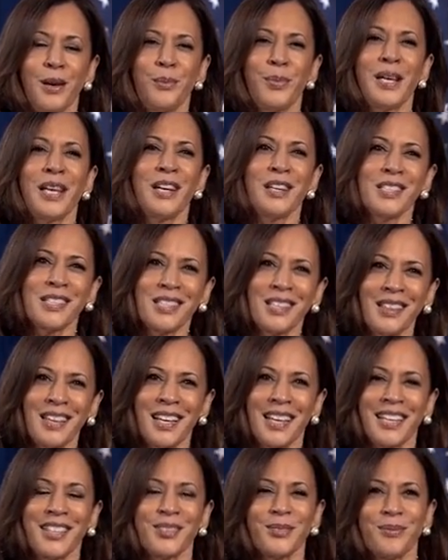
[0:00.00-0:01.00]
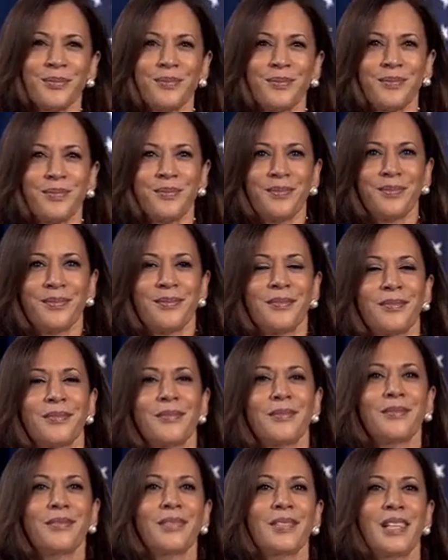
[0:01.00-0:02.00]
But here's the thing.
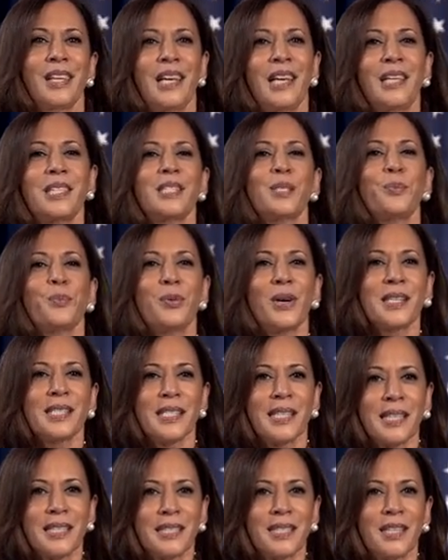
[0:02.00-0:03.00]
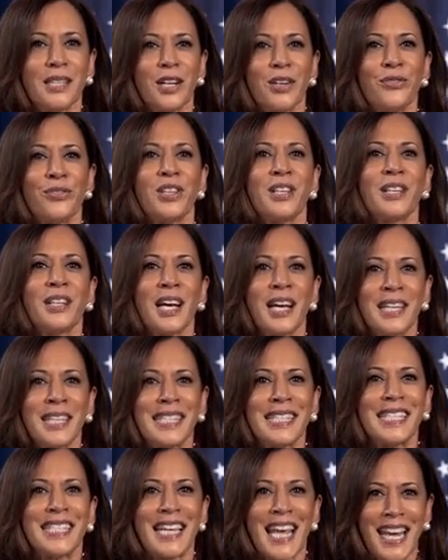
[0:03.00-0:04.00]
He's the President of the
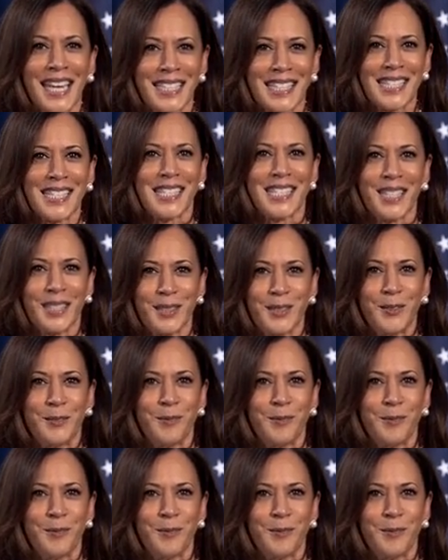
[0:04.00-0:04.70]
United States.